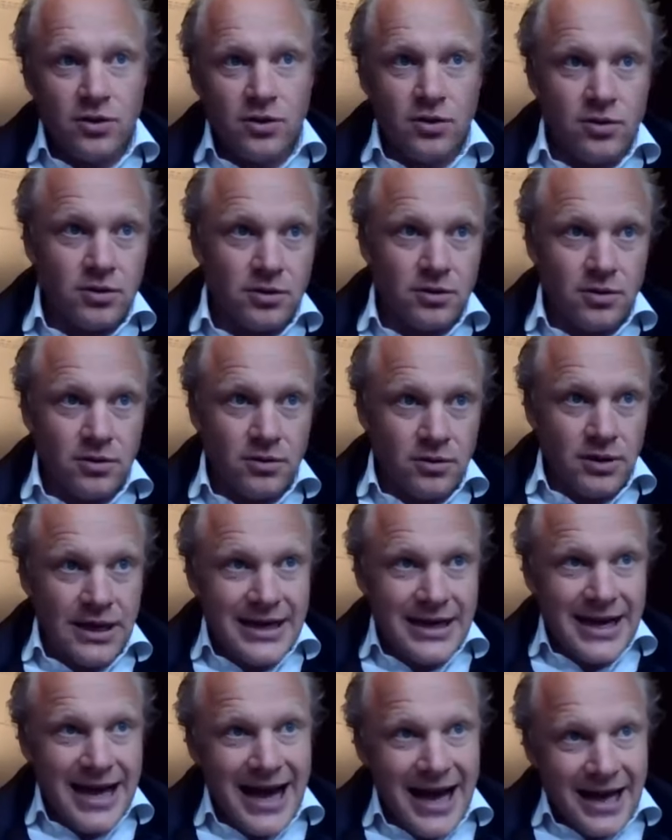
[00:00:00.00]
or
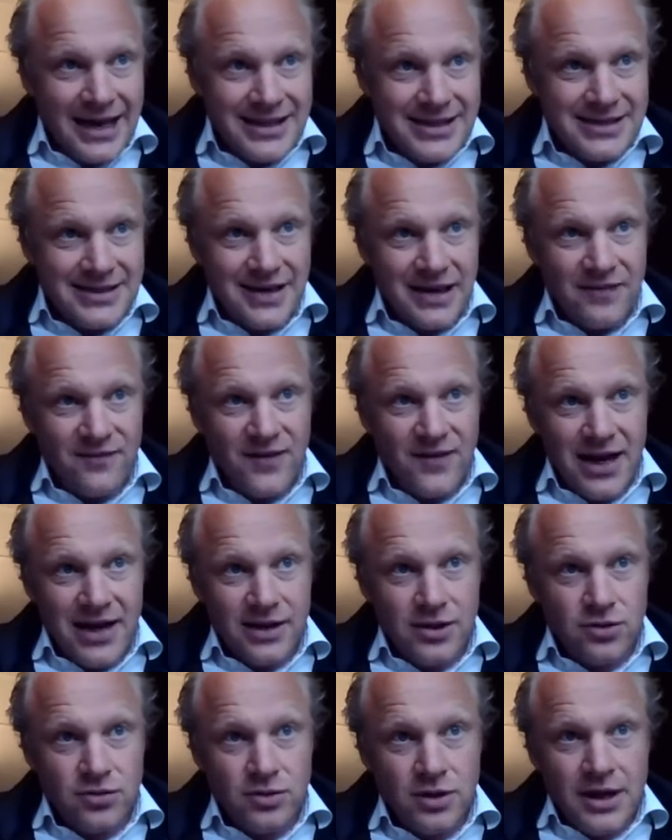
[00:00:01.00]
enhance that
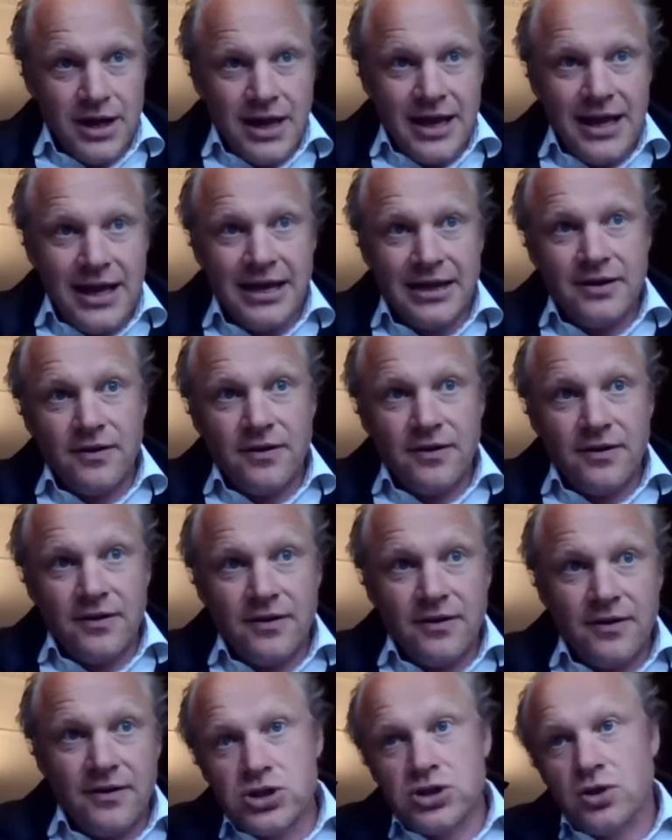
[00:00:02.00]
value, it
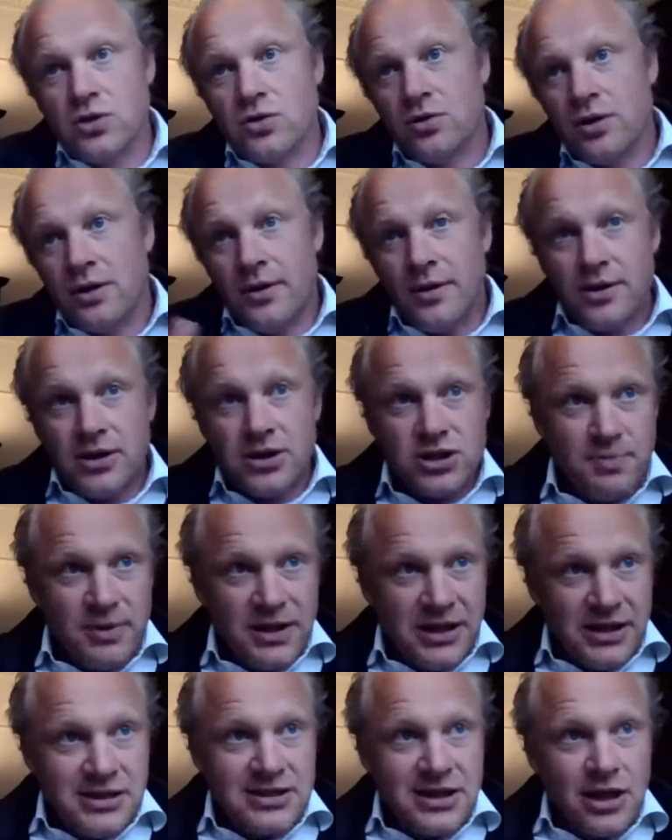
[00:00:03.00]
also
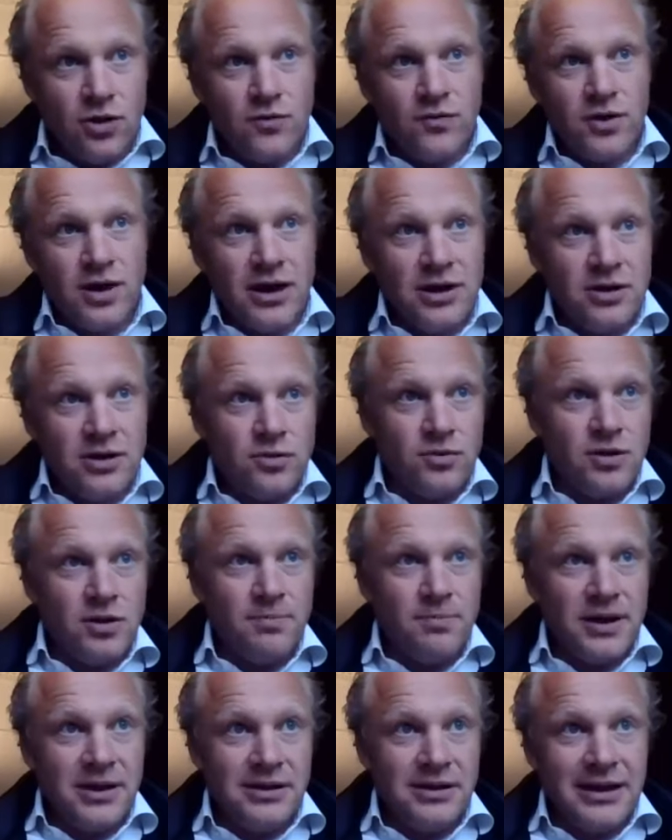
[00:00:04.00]
spills over into the
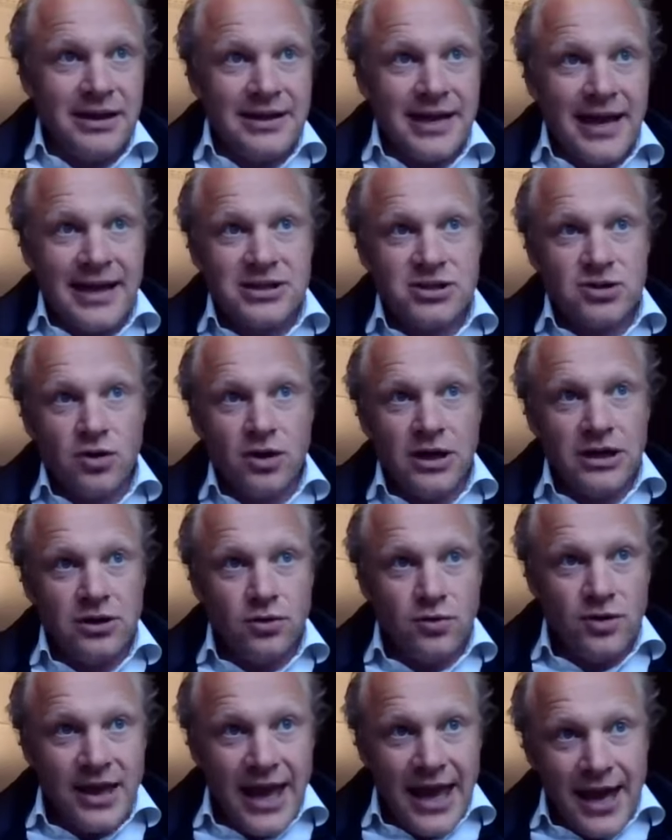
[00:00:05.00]
building next or into
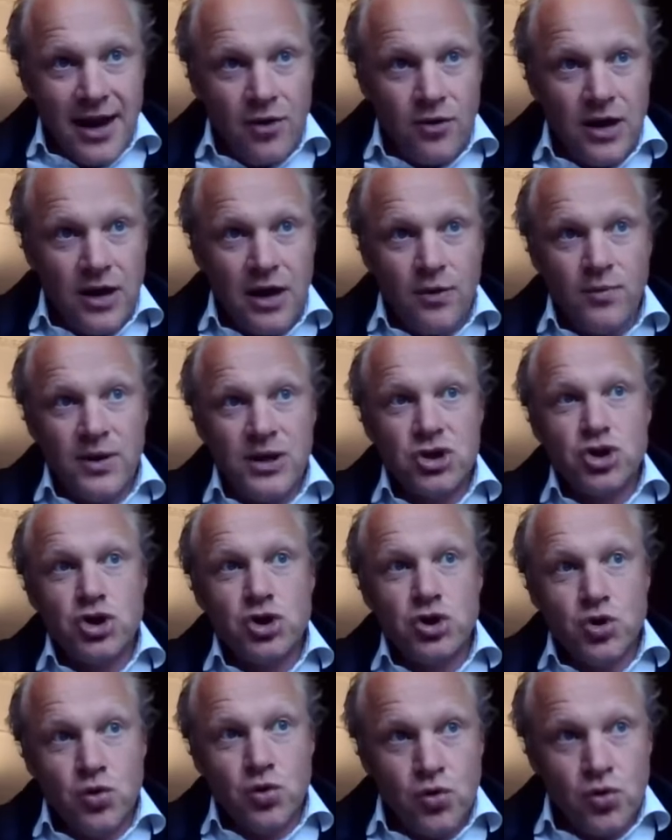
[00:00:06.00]
the area which
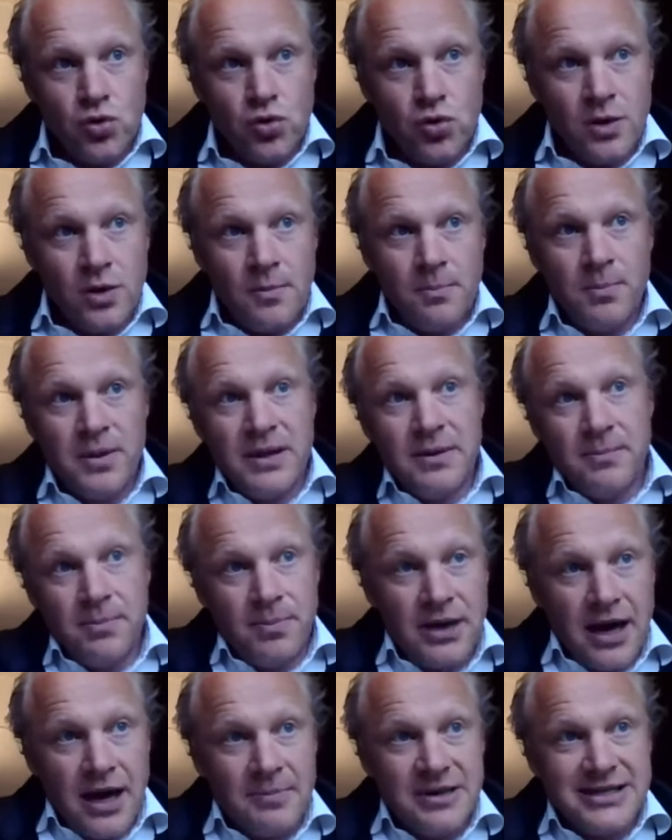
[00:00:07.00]
you
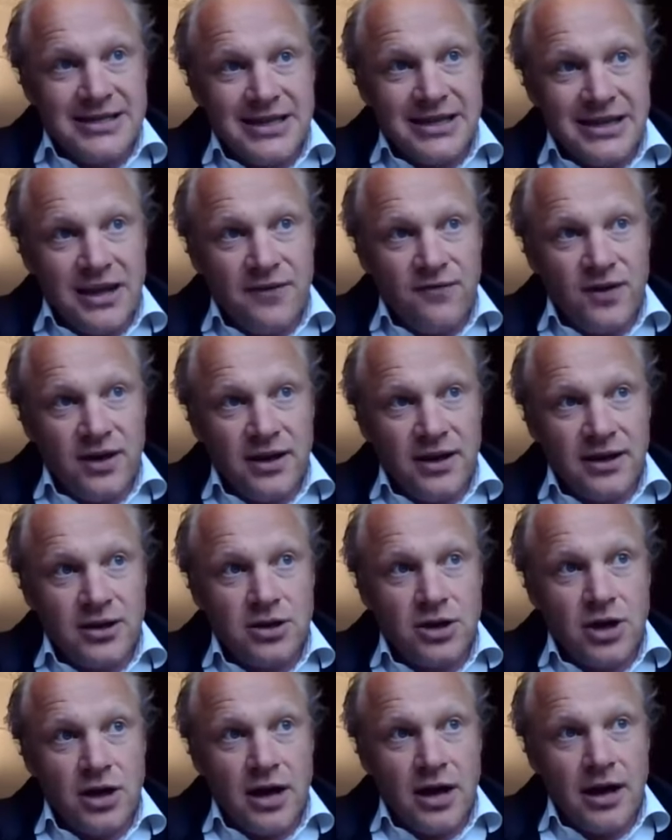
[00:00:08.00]
become a significant